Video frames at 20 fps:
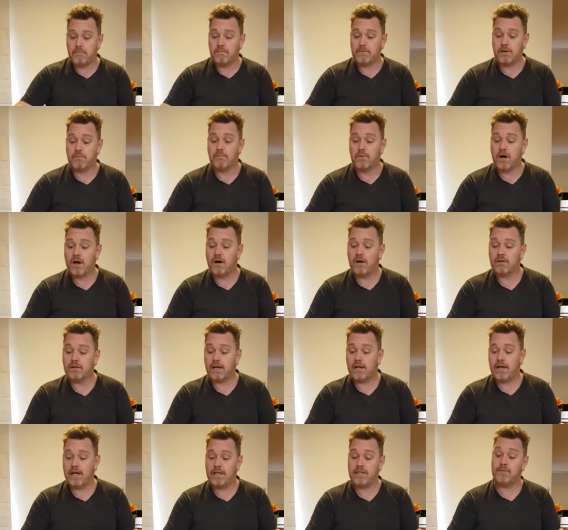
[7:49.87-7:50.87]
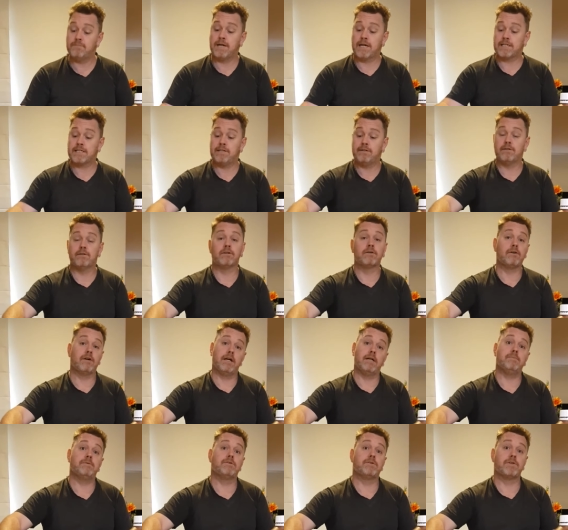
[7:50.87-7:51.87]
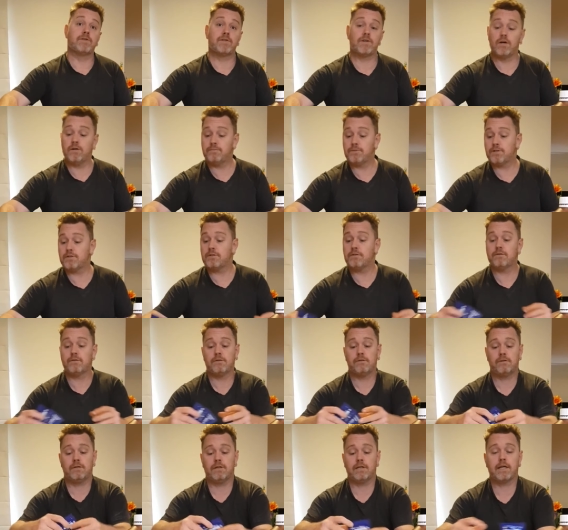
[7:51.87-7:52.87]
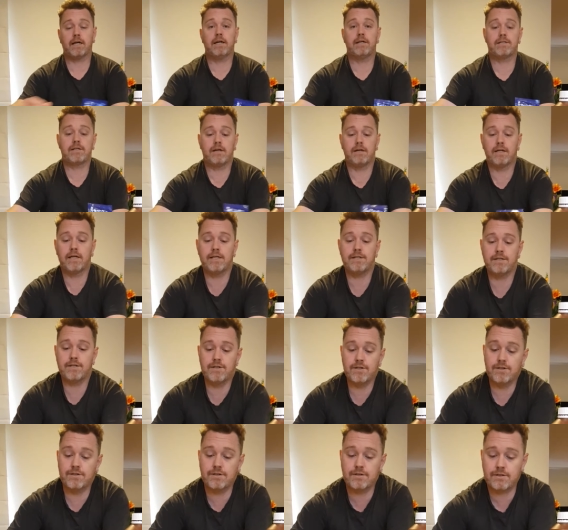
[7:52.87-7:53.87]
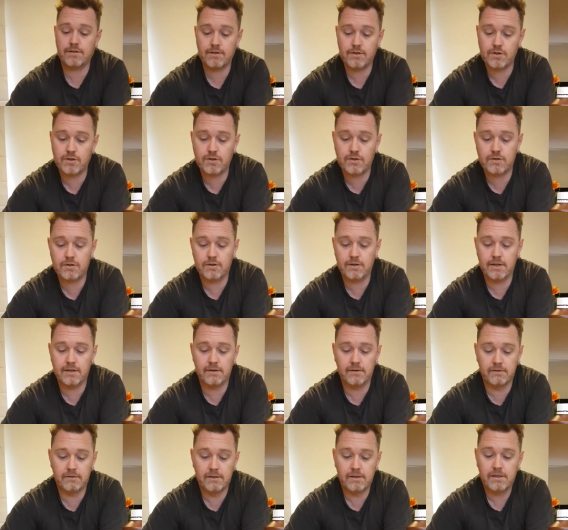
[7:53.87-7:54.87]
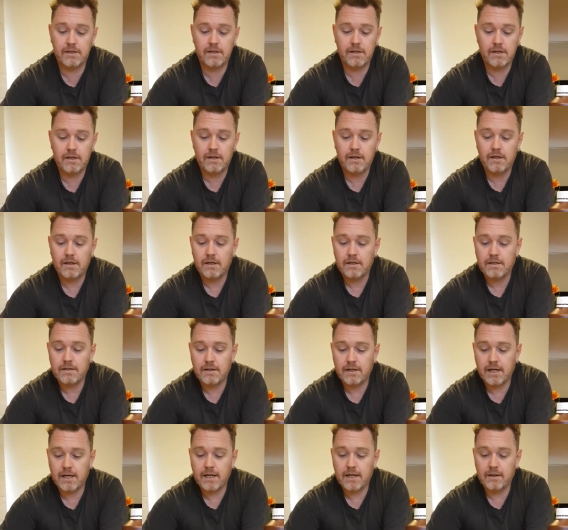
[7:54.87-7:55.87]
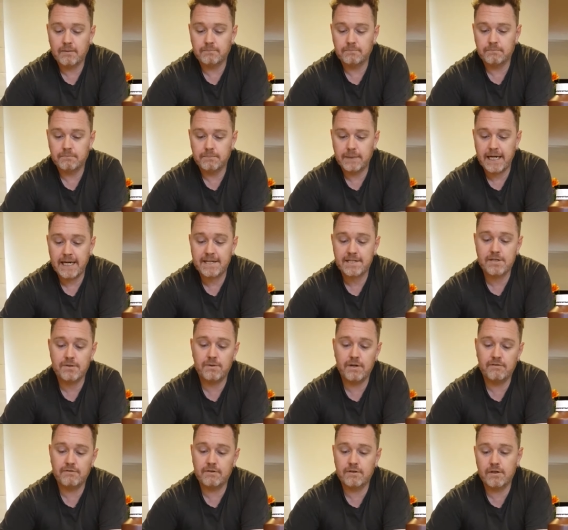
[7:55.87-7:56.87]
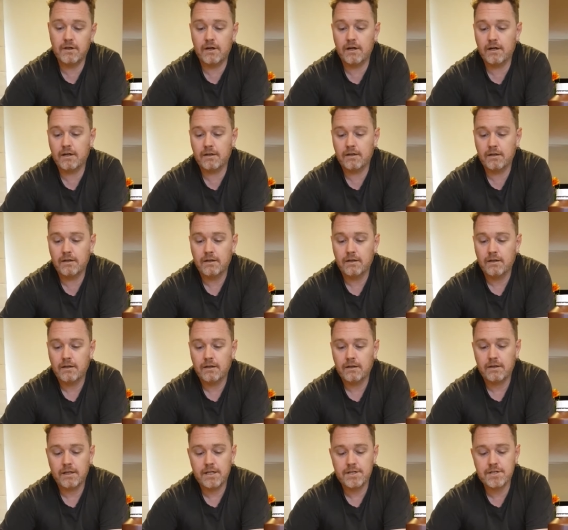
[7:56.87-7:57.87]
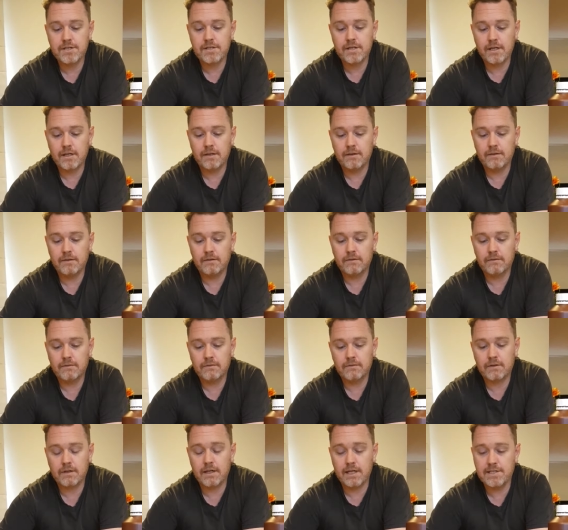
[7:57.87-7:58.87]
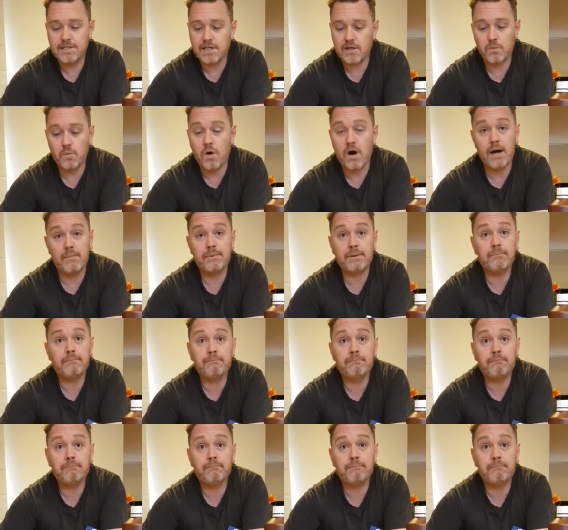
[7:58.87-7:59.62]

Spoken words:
Your mild antibacterial creams or soaps. Okay, so these are just two little packs that we've got. They're just a cleansing wipe.